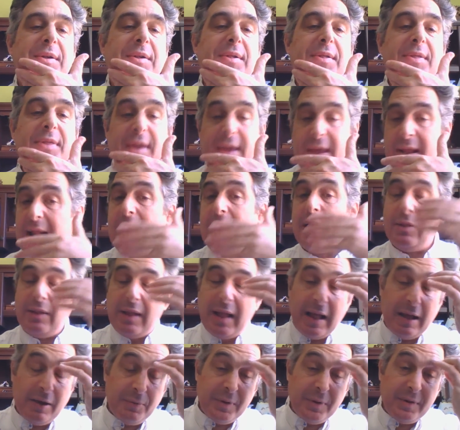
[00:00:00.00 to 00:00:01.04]
then
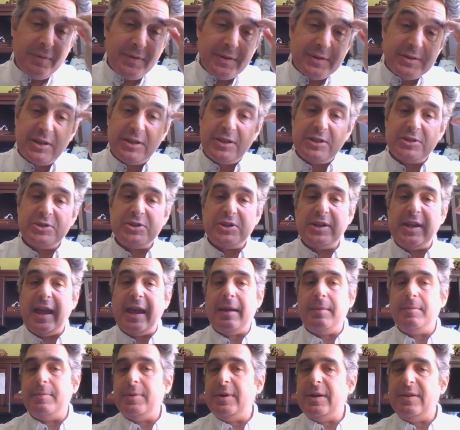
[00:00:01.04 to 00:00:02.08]
I'll revisit this
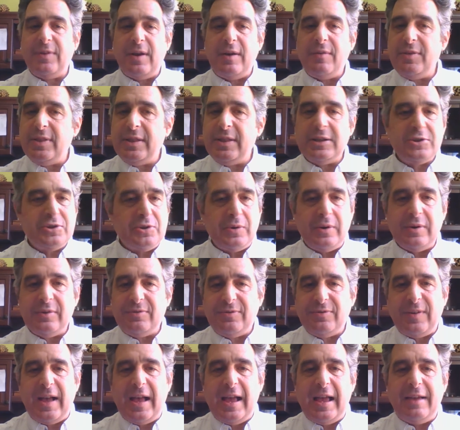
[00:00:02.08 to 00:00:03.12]
again. But if everything's going
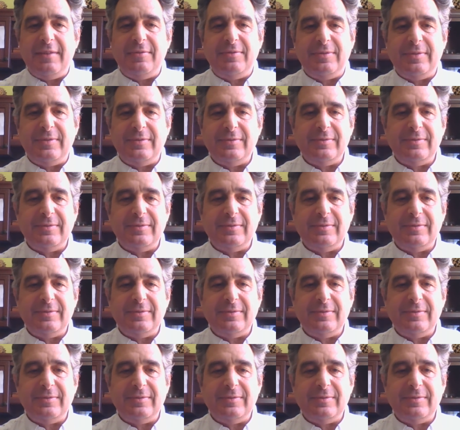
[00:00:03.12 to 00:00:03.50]
fine,